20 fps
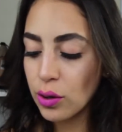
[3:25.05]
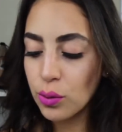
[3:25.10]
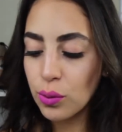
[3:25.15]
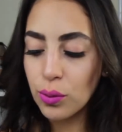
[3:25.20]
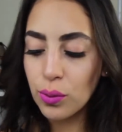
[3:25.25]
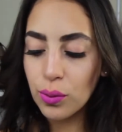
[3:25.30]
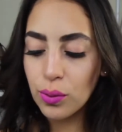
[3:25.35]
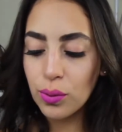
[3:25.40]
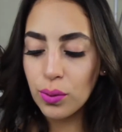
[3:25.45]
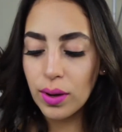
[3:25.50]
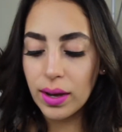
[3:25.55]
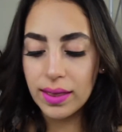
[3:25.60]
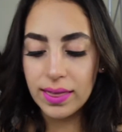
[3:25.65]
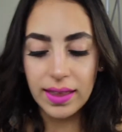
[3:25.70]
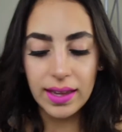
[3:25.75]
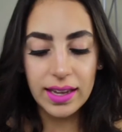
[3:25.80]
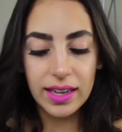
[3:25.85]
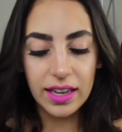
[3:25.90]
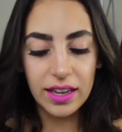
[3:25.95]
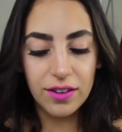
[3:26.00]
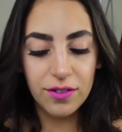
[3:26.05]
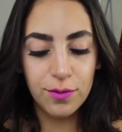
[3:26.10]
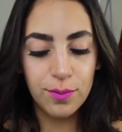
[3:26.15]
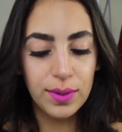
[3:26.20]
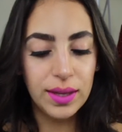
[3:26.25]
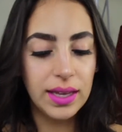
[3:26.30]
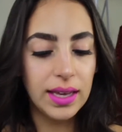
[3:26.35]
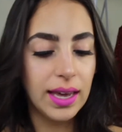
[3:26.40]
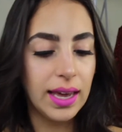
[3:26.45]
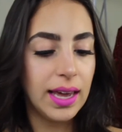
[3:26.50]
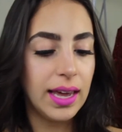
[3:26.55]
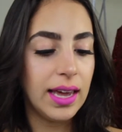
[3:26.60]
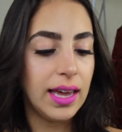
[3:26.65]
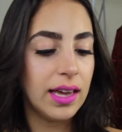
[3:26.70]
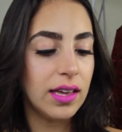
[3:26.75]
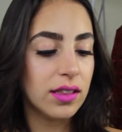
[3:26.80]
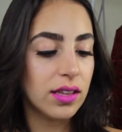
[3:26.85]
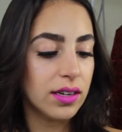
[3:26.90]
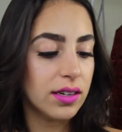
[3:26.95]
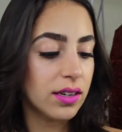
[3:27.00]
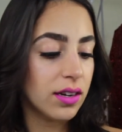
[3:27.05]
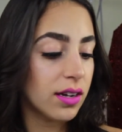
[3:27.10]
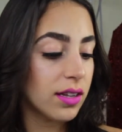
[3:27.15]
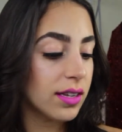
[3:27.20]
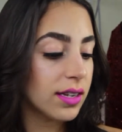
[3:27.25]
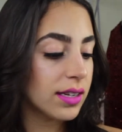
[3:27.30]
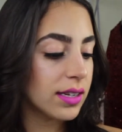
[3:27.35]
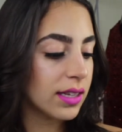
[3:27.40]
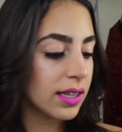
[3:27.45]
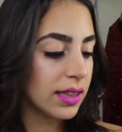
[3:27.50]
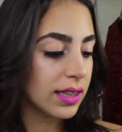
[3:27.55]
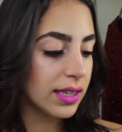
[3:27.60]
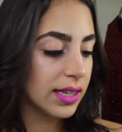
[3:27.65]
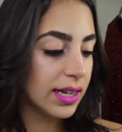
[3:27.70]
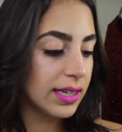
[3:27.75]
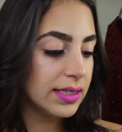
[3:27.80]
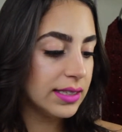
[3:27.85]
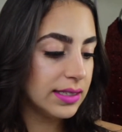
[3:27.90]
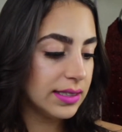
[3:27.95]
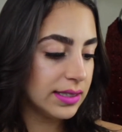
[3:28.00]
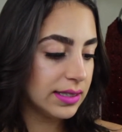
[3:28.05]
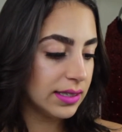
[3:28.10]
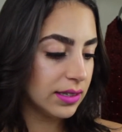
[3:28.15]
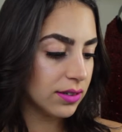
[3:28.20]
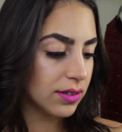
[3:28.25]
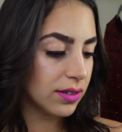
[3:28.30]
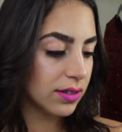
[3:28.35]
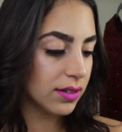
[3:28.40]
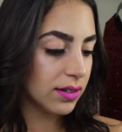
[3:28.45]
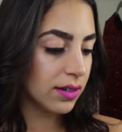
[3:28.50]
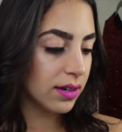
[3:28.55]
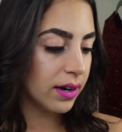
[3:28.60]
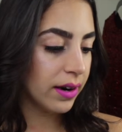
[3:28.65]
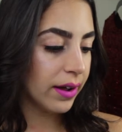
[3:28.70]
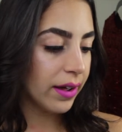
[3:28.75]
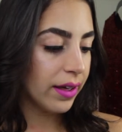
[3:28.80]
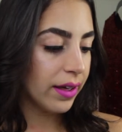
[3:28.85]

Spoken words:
Ooh, and they gave me a glycolic cleanser.